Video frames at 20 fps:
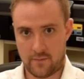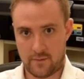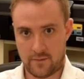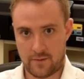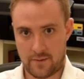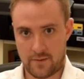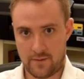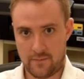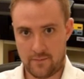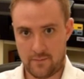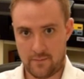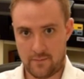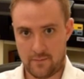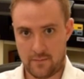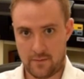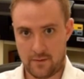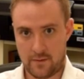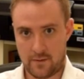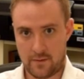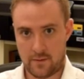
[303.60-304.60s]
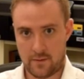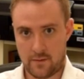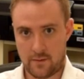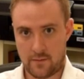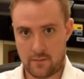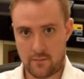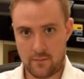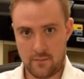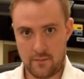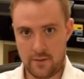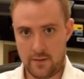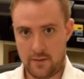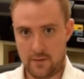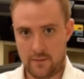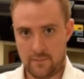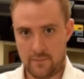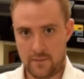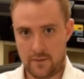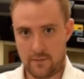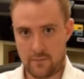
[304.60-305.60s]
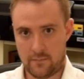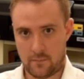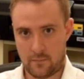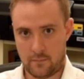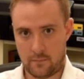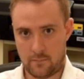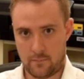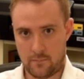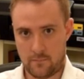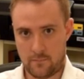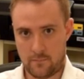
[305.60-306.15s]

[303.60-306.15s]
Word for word: yeah not an individual.